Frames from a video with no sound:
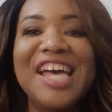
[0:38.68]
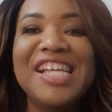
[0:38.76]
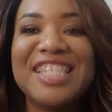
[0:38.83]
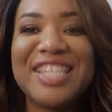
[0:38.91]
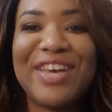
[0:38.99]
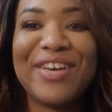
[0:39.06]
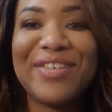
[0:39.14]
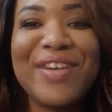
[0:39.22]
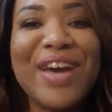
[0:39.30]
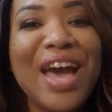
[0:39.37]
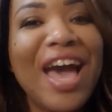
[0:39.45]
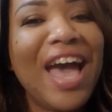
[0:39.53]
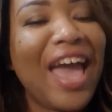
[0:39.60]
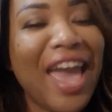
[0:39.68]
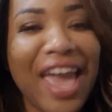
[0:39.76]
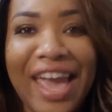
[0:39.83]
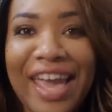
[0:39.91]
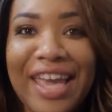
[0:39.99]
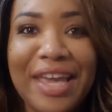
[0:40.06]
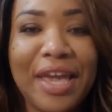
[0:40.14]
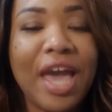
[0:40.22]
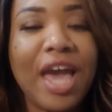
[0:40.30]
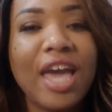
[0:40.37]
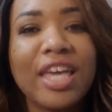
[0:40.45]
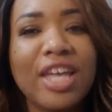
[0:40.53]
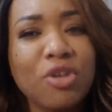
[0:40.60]
So, hey,
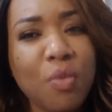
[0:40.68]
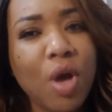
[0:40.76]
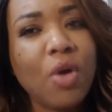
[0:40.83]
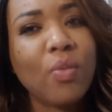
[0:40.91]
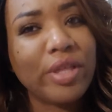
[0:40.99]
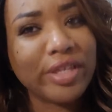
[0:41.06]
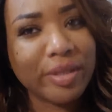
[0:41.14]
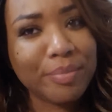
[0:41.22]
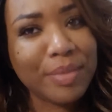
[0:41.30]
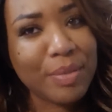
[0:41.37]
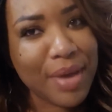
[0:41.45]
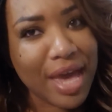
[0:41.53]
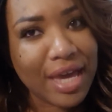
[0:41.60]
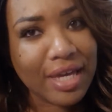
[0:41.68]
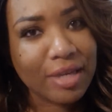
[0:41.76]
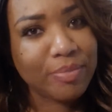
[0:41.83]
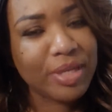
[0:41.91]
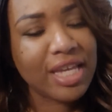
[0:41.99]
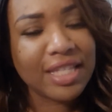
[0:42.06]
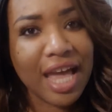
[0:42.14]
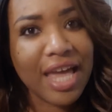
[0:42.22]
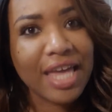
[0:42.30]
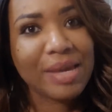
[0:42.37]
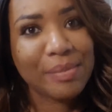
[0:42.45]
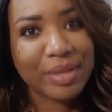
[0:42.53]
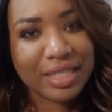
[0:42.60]
can you all welcome me back? Because I
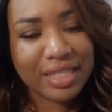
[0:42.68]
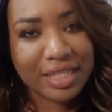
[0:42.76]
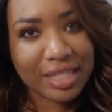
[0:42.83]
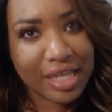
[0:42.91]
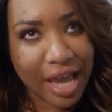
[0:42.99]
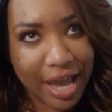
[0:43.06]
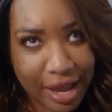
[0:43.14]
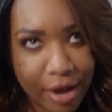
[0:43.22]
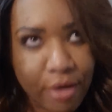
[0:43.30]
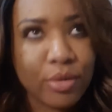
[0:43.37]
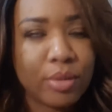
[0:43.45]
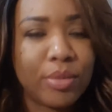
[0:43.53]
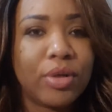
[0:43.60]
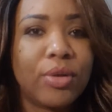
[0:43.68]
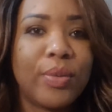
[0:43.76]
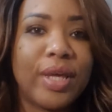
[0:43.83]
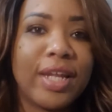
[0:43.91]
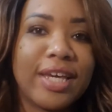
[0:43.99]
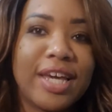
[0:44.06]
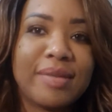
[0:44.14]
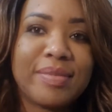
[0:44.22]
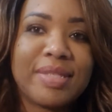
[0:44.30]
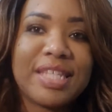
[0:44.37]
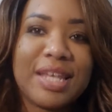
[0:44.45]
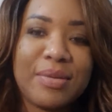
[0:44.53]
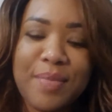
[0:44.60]
am terrible when it comes
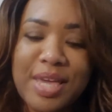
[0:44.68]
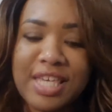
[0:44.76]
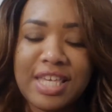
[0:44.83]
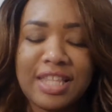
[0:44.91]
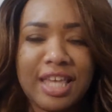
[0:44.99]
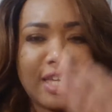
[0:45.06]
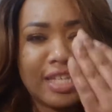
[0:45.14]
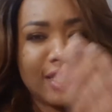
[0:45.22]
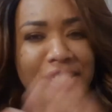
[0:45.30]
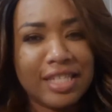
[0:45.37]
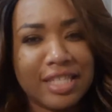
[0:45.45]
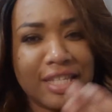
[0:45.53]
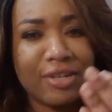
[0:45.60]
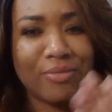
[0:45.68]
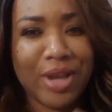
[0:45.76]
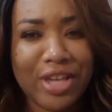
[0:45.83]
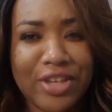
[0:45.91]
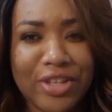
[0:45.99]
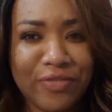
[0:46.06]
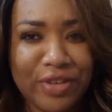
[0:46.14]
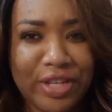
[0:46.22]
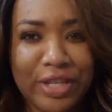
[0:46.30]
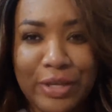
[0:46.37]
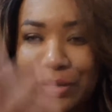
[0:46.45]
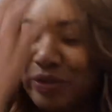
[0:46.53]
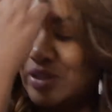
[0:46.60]
to making like consistent and regular
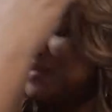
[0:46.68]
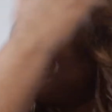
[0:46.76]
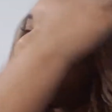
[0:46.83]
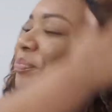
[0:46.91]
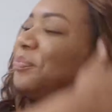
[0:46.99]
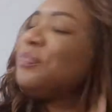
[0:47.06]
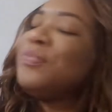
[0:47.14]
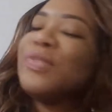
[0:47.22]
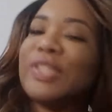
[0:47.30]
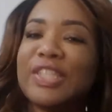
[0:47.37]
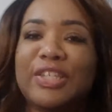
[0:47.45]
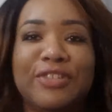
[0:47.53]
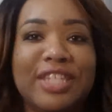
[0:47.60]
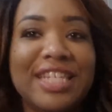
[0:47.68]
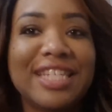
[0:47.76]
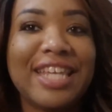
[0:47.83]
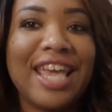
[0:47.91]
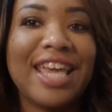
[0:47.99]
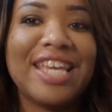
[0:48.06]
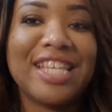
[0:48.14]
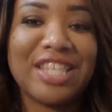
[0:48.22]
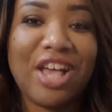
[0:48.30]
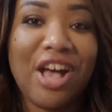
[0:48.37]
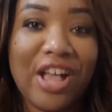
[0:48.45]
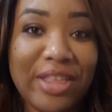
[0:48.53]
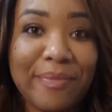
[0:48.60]
videos. So today is
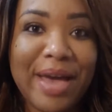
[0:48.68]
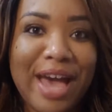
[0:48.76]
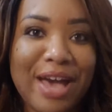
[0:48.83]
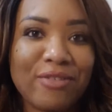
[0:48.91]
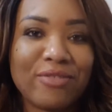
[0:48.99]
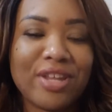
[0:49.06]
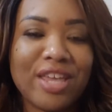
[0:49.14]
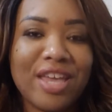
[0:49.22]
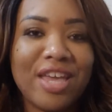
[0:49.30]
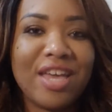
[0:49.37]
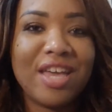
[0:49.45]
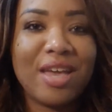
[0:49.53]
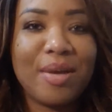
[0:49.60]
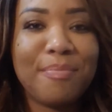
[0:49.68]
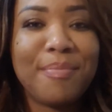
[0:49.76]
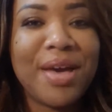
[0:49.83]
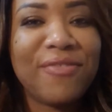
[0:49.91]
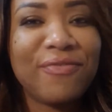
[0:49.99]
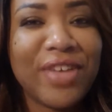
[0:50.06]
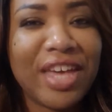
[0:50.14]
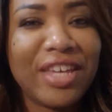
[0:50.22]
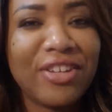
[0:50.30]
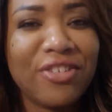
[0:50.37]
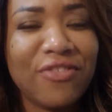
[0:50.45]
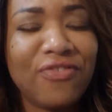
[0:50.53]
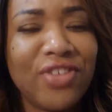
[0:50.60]
all about my
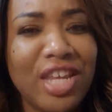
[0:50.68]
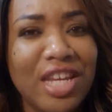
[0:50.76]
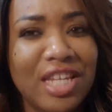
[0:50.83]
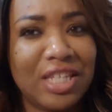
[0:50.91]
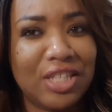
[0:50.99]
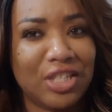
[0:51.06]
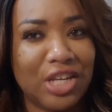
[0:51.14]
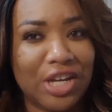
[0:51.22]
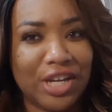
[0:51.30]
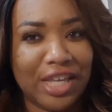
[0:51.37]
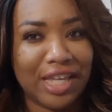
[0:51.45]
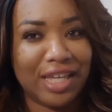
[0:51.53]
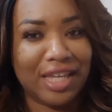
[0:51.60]
final fitness journey.